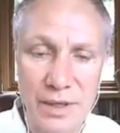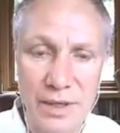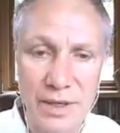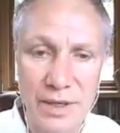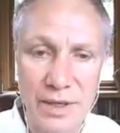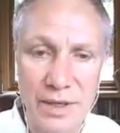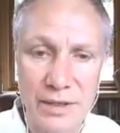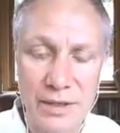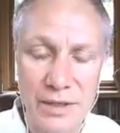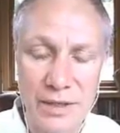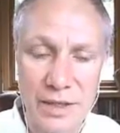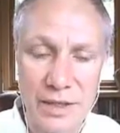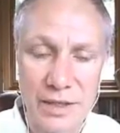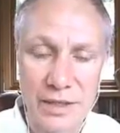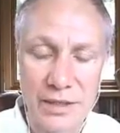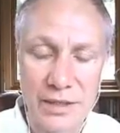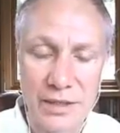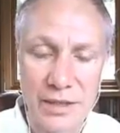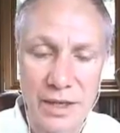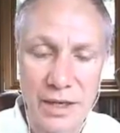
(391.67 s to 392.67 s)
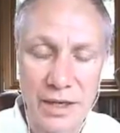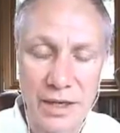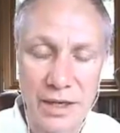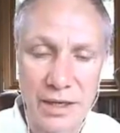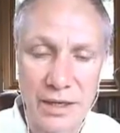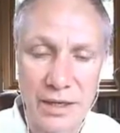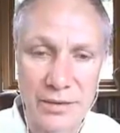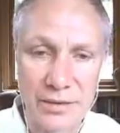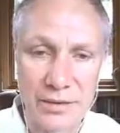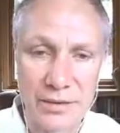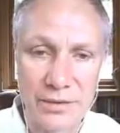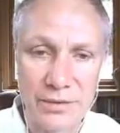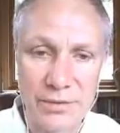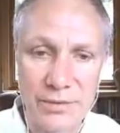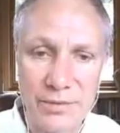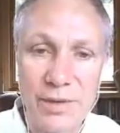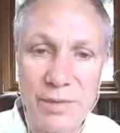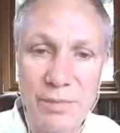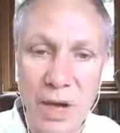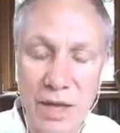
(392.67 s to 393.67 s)
in in uh,
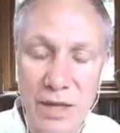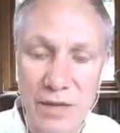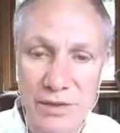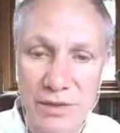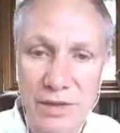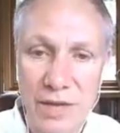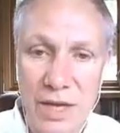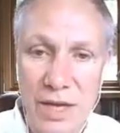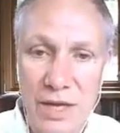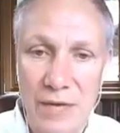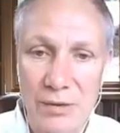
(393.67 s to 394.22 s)
three months,